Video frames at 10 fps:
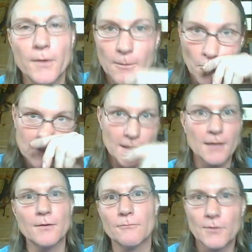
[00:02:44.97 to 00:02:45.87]
And once
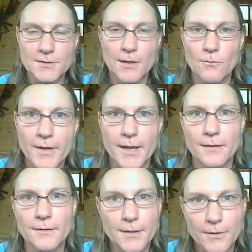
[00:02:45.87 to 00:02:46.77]
I once I
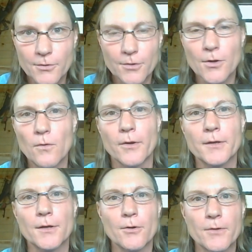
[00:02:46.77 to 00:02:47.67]
went, you know, you're going.
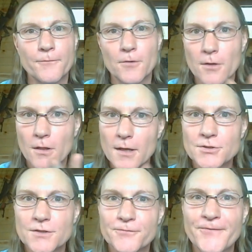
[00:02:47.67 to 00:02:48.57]
You know, if your
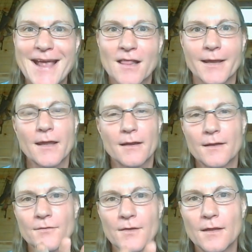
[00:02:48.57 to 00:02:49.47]
clutch is failing and
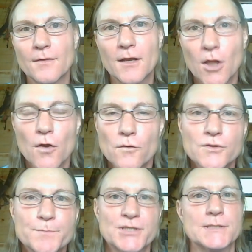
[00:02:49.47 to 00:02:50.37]
it's in the
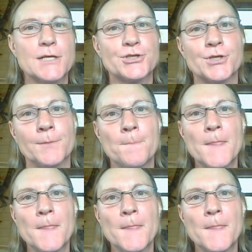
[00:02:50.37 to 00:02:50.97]
closed position,